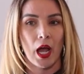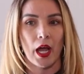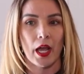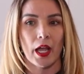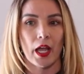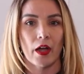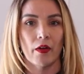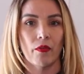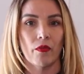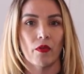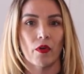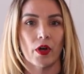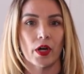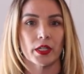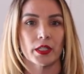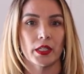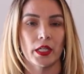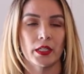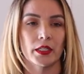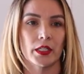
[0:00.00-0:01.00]
I have
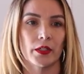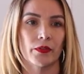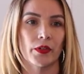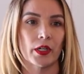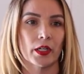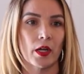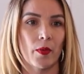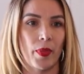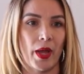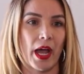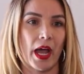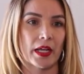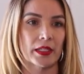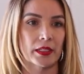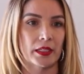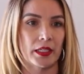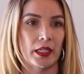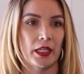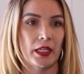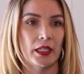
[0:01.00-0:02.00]
worked in different
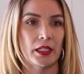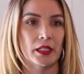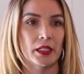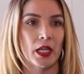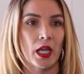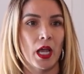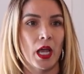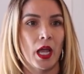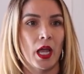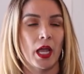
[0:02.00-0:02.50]
capacities